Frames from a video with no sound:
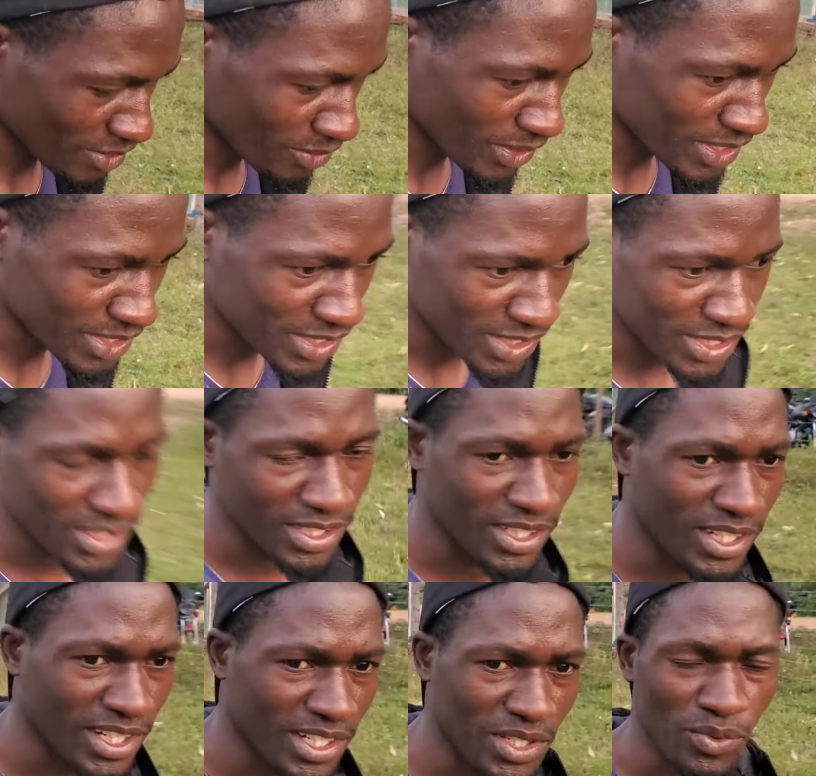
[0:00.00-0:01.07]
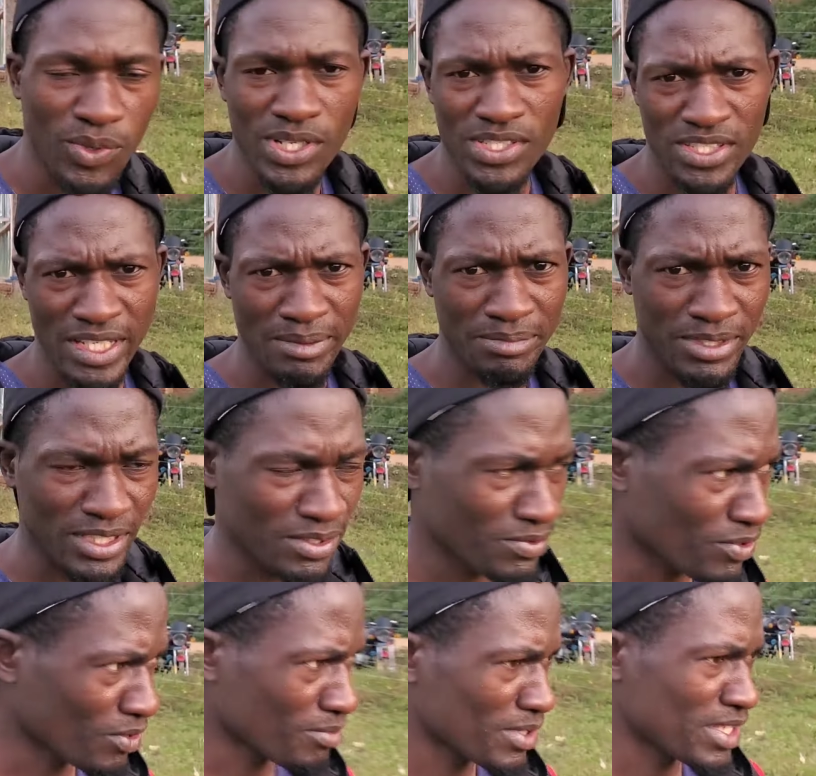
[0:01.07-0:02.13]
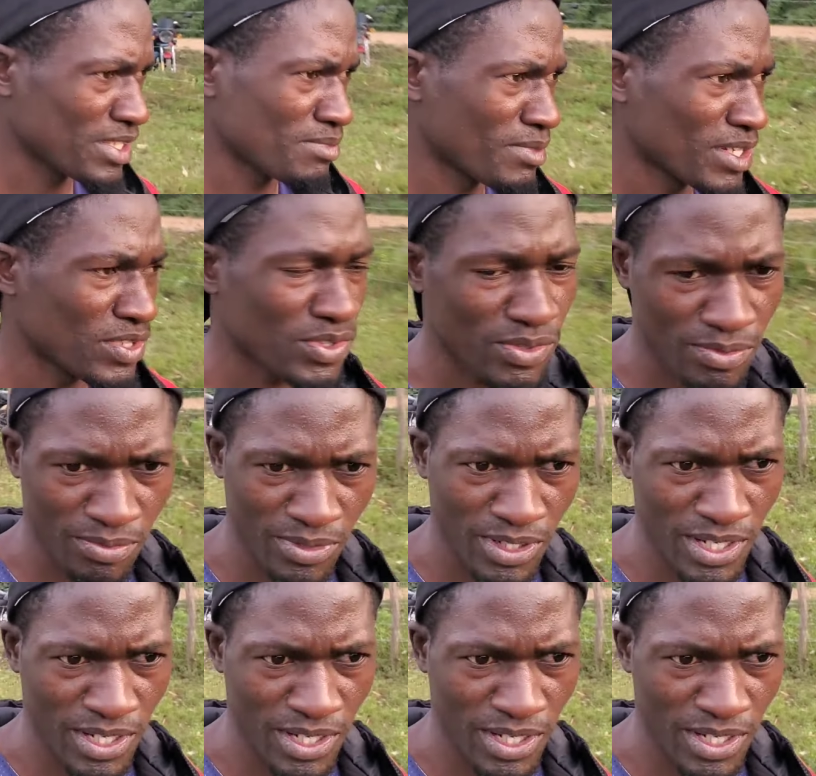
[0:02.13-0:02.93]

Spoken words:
when he wants something from his bedroom,